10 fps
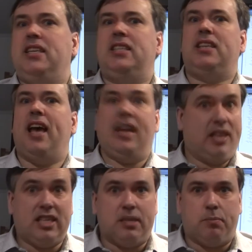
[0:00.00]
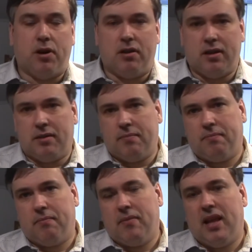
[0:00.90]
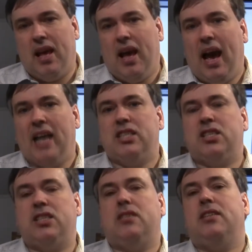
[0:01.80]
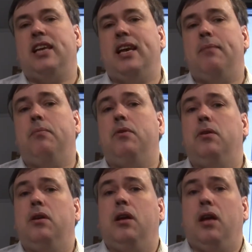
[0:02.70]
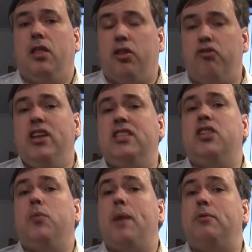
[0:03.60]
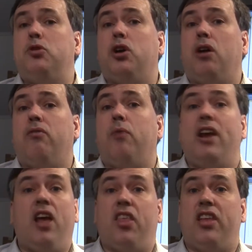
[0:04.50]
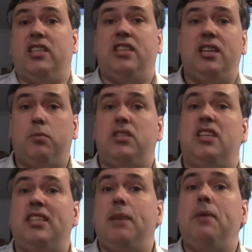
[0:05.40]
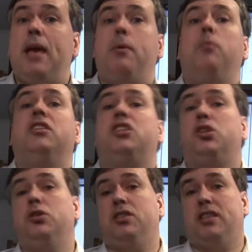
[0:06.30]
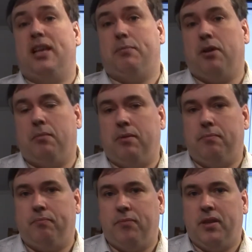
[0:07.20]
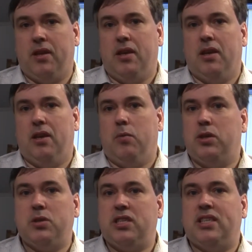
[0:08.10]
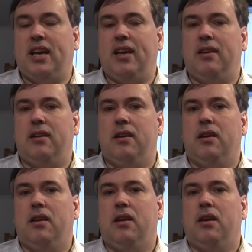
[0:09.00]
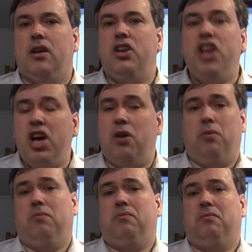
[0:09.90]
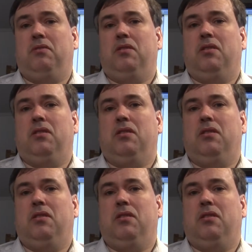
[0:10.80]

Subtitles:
a message saying this is broken. And Tim, the reason that the web took off when other things didn't was that Tim came up with a solution to that problem, which was to say, no,